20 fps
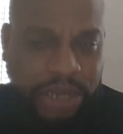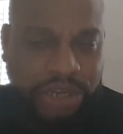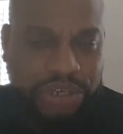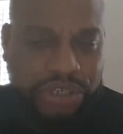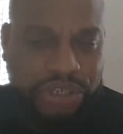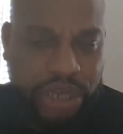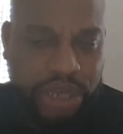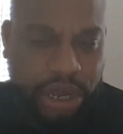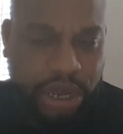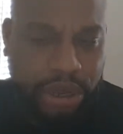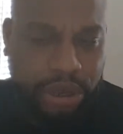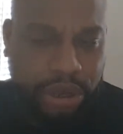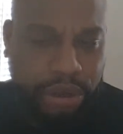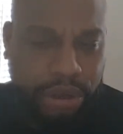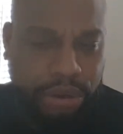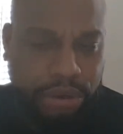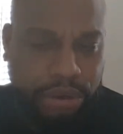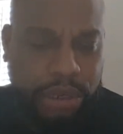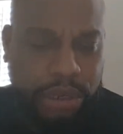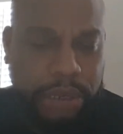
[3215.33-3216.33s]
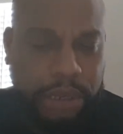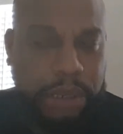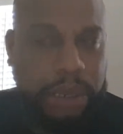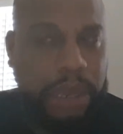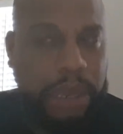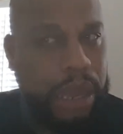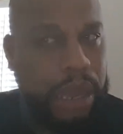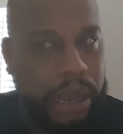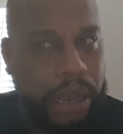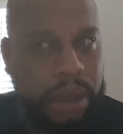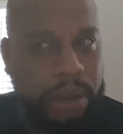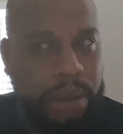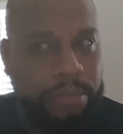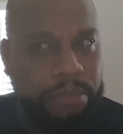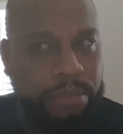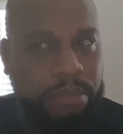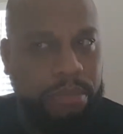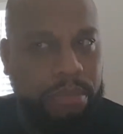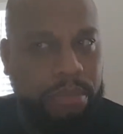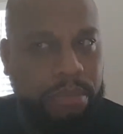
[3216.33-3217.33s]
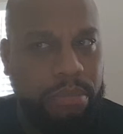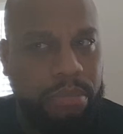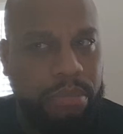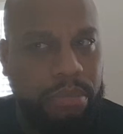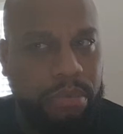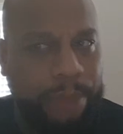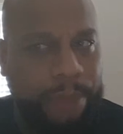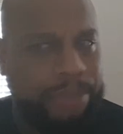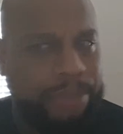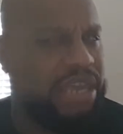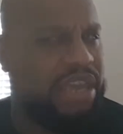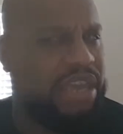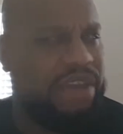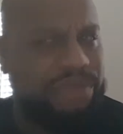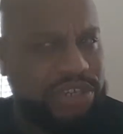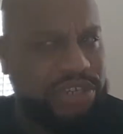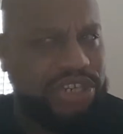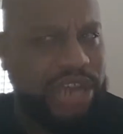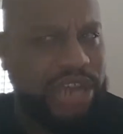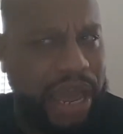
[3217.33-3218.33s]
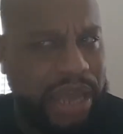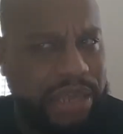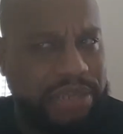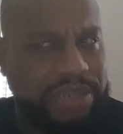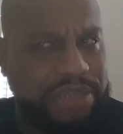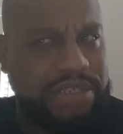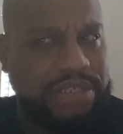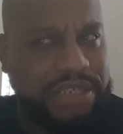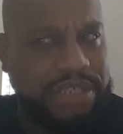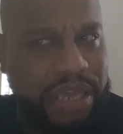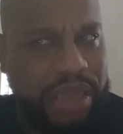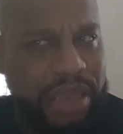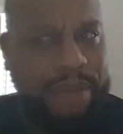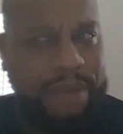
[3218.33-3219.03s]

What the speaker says: so I'm gonna give it a shot and see,